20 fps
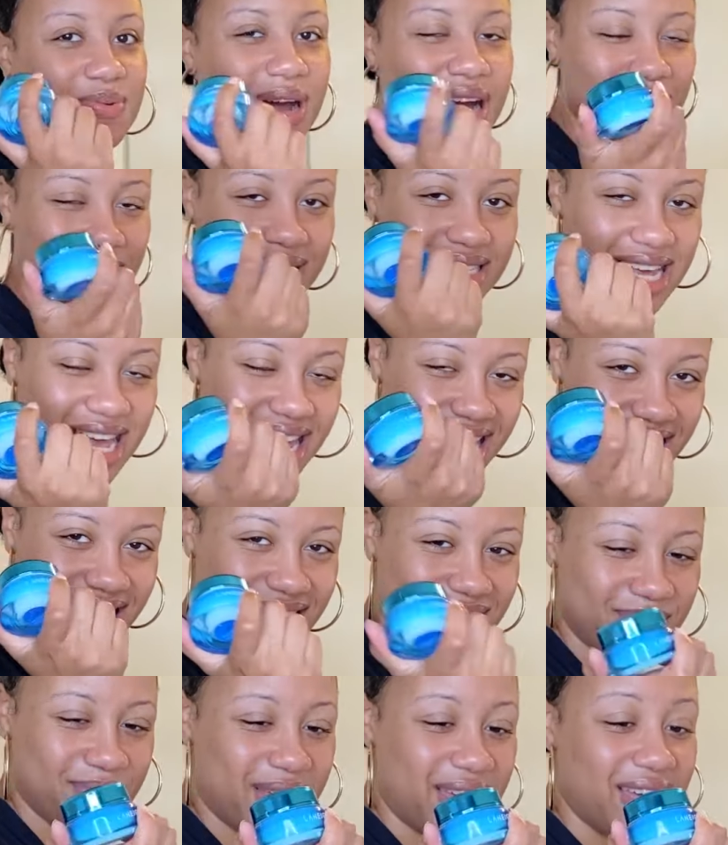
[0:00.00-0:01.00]
probably taking
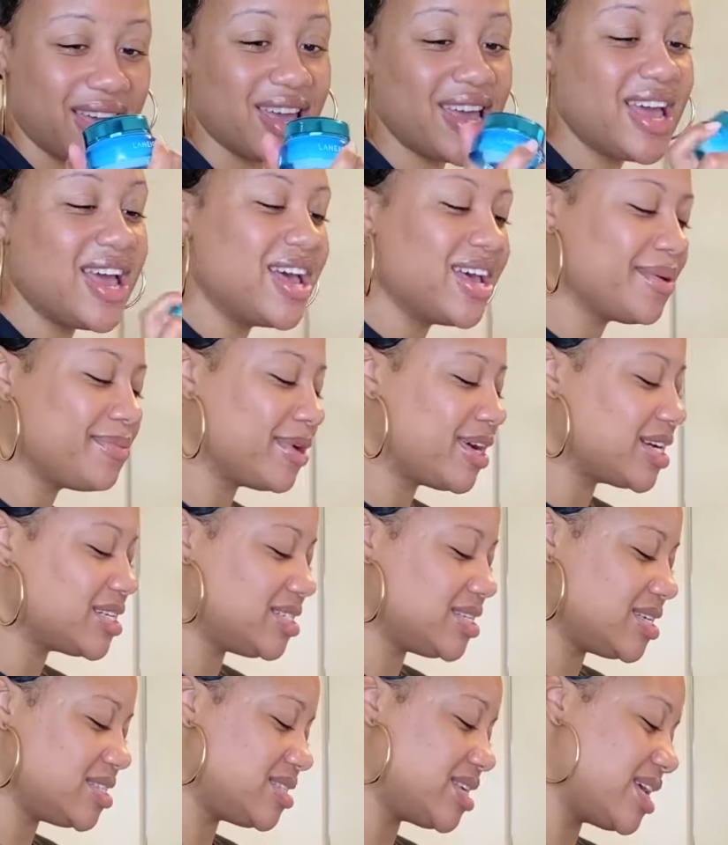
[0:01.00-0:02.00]
it back because
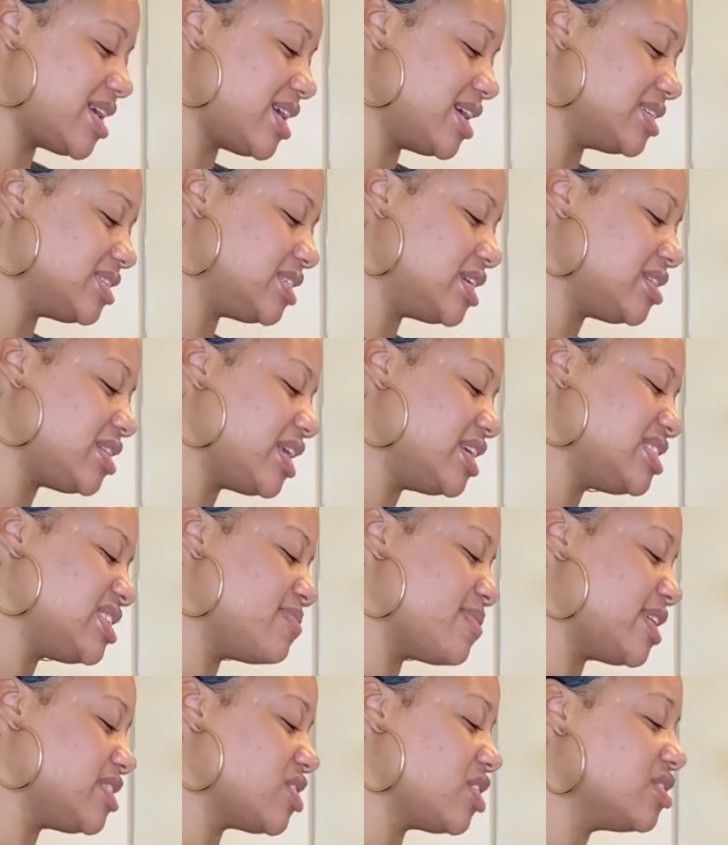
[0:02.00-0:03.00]
she says she thinks it
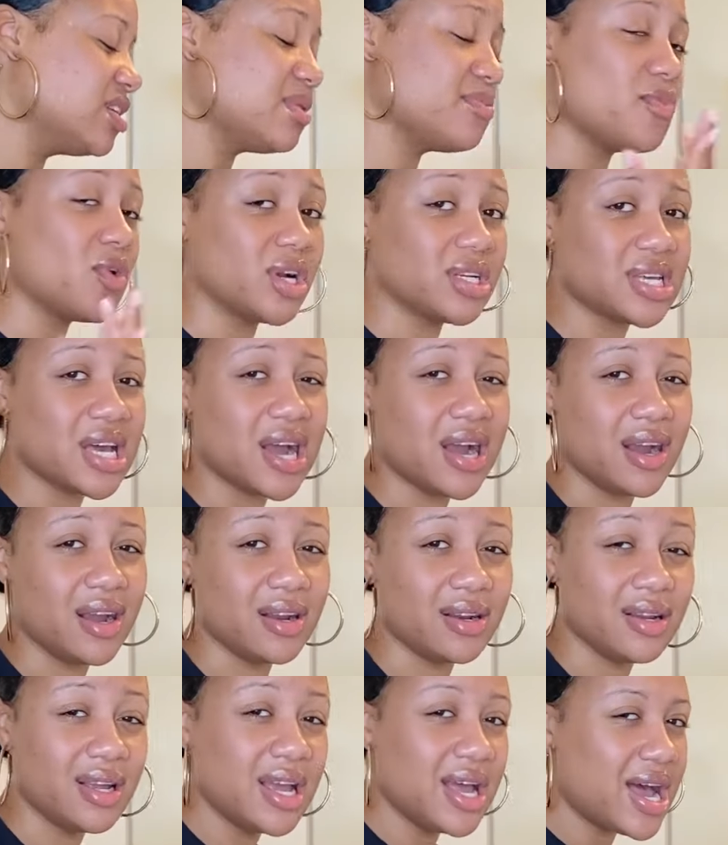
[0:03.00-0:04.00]
makes her look more
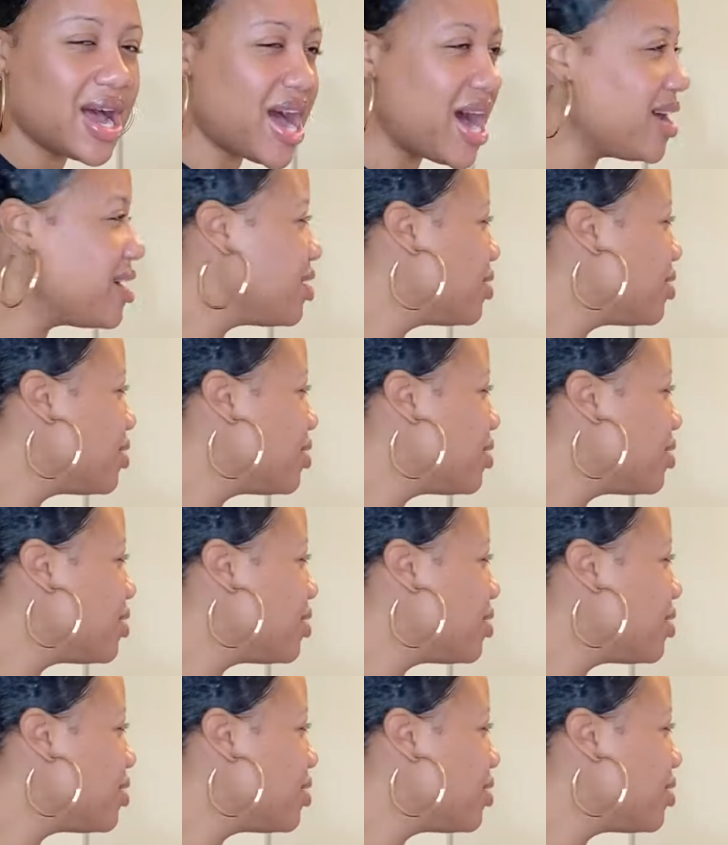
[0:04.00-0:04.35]
tired. I